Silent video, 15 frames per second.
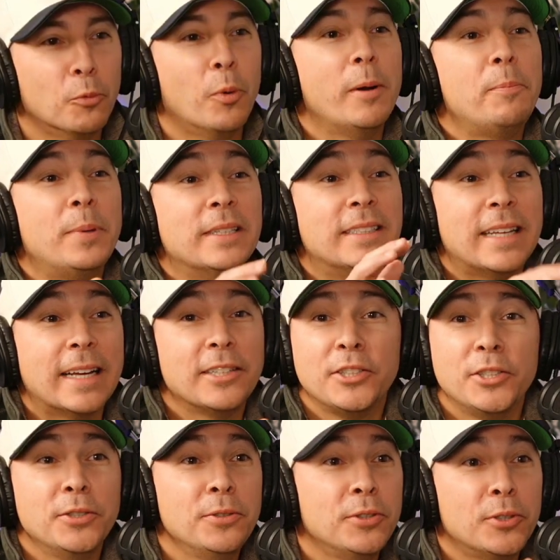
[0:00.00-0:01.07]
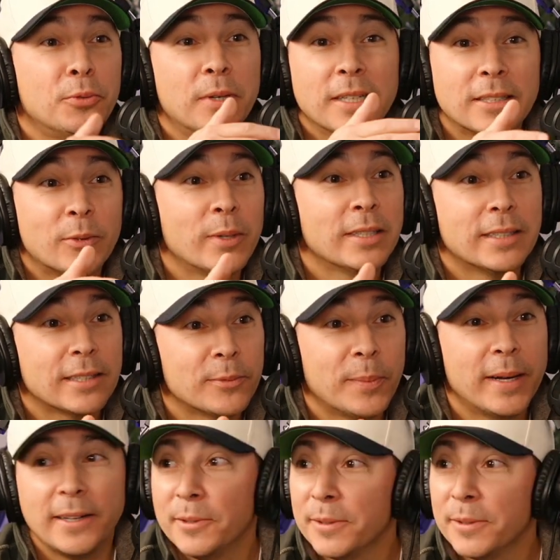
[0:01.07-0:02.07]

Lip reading: possessed you to run 26 miles?